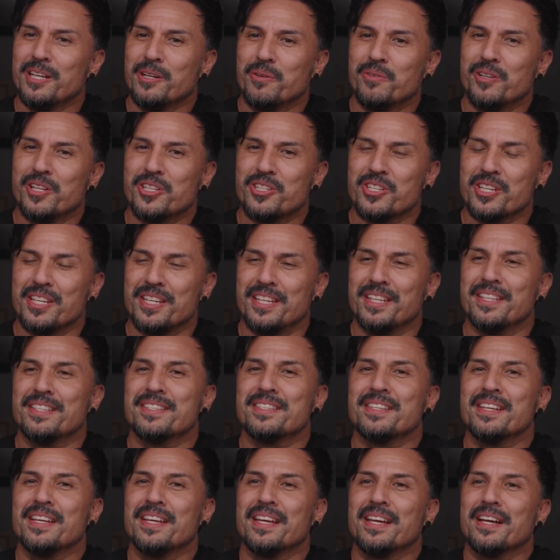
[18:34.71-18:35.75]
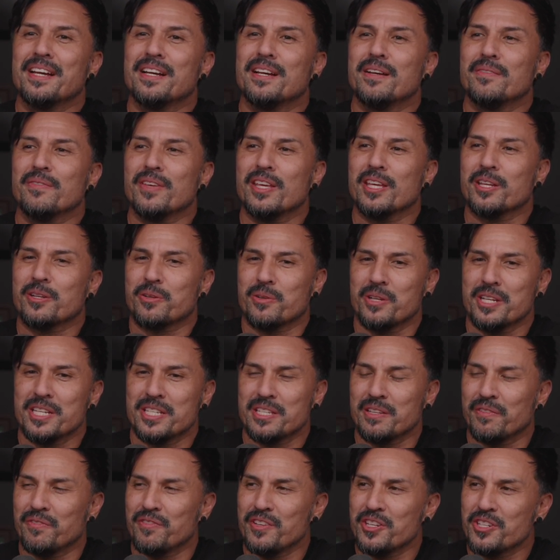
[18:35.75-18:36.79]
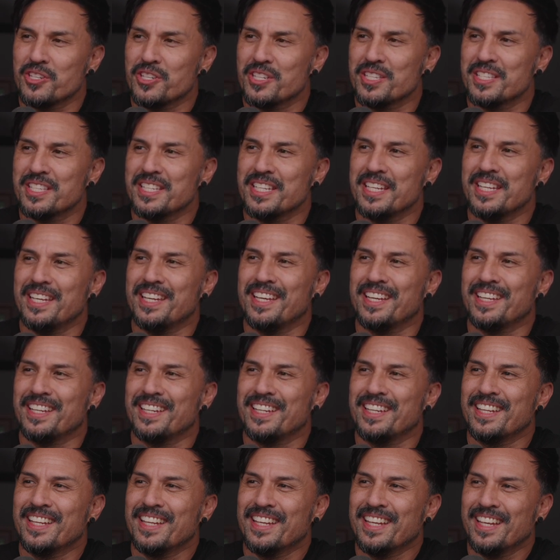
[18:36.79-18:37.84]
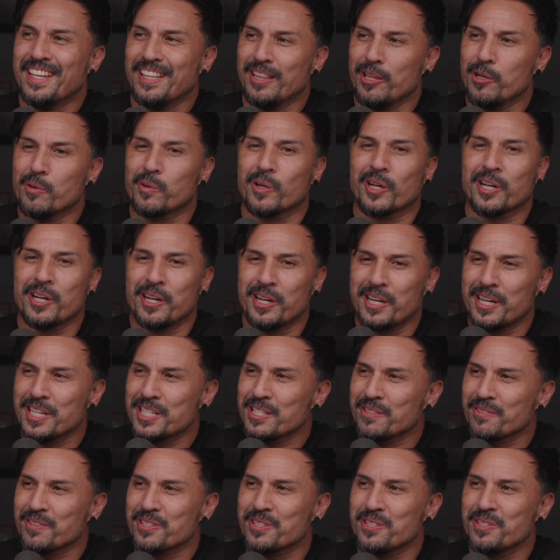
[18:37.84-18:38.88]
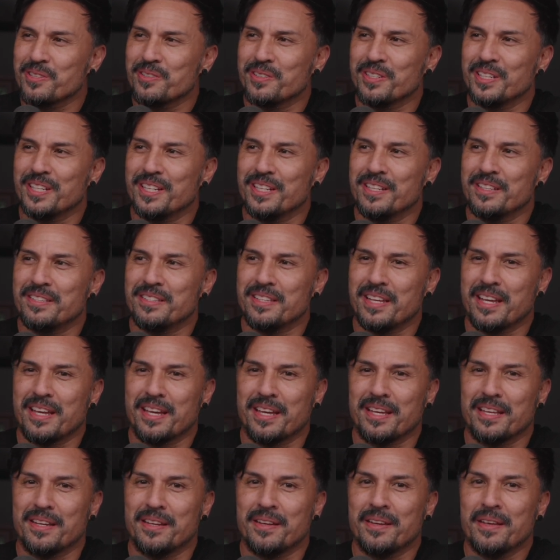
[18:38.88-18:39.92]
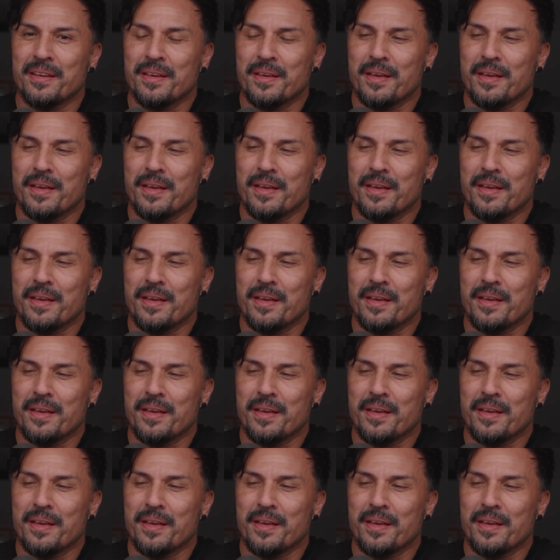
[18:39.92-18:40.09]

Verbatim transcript: which is um, increase efficiency and lower costs for students and